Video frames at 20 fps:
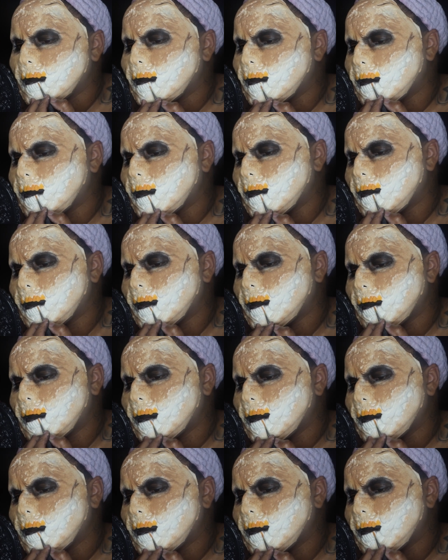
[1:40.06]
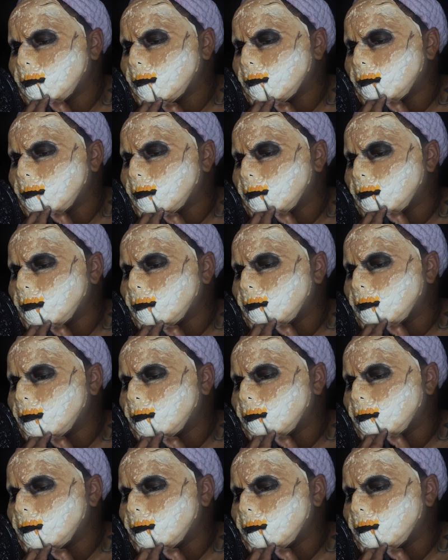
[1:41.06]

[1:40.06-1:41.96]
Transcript: And right here you can see I'm using the yellow.